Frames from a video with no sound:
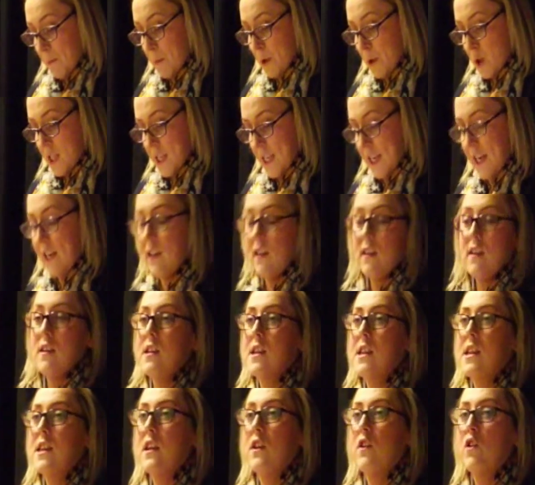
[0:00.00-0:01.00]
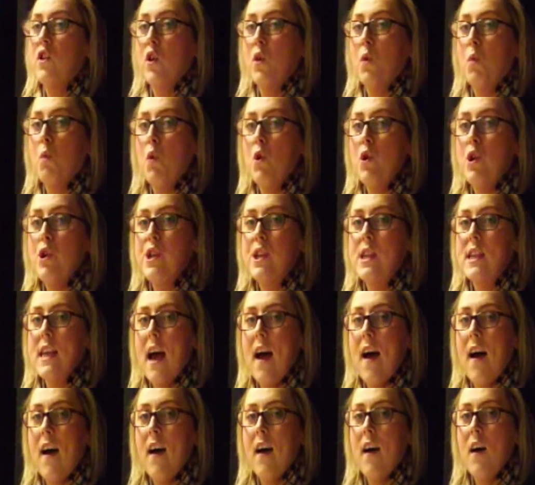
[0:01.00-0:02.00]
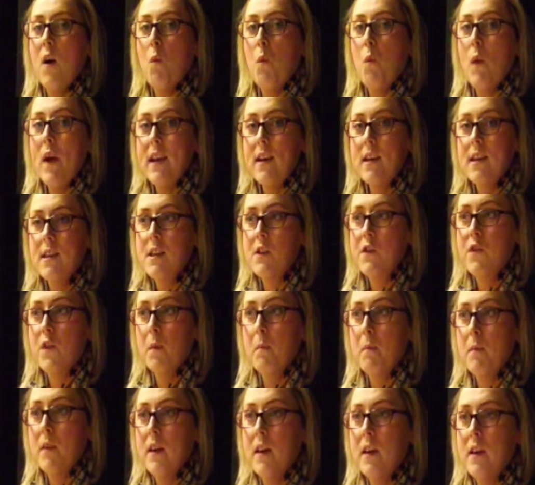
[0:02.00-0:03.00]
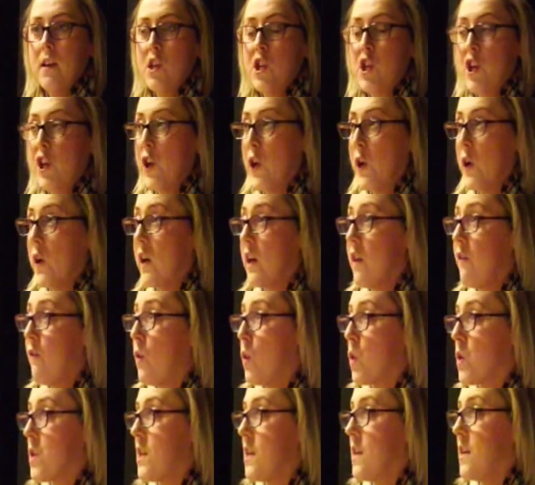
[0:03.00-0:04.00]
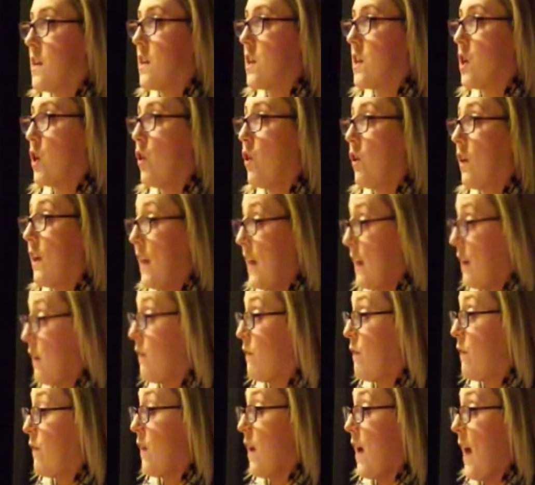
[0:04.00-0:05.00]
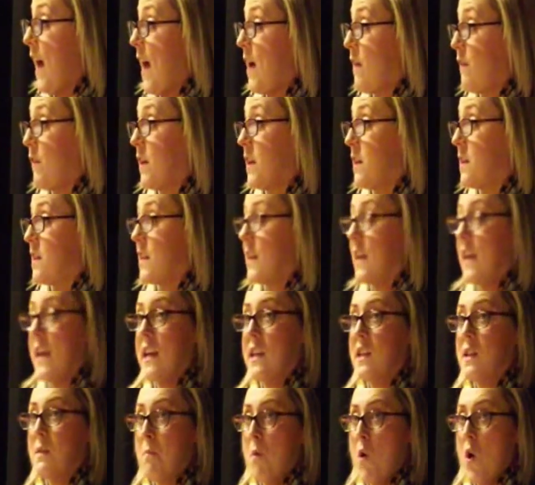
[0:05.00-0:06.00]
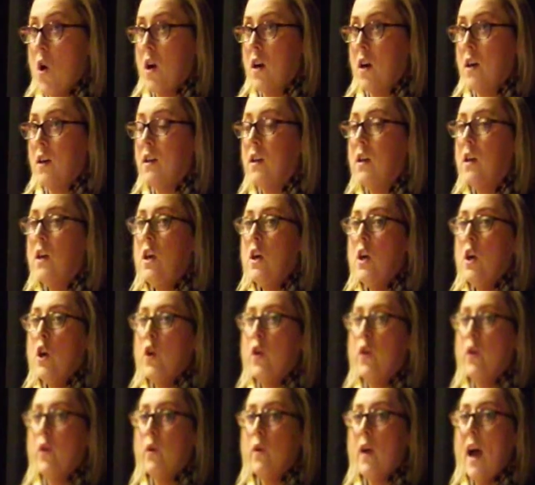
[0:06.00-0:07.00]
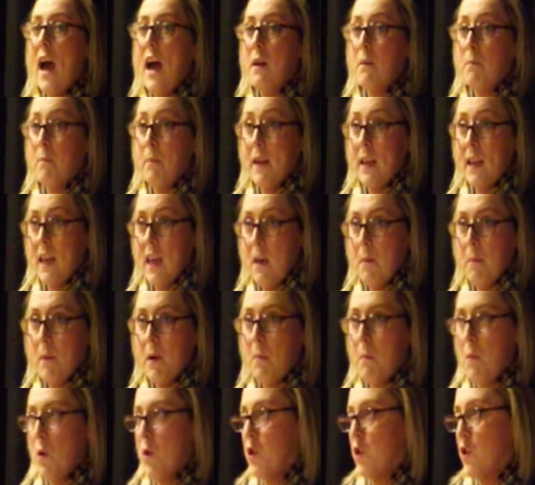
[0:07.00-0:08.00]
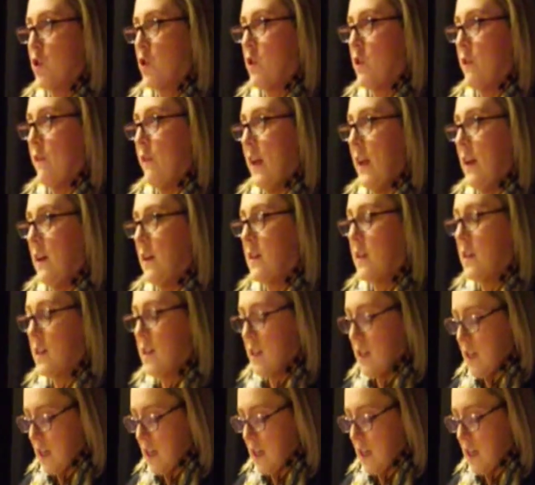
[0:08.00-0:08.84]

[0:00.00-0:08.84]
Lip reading: the proceedings, there was a witness from the security forces who gave evidence against Martin, who had been keeping him under surveillance.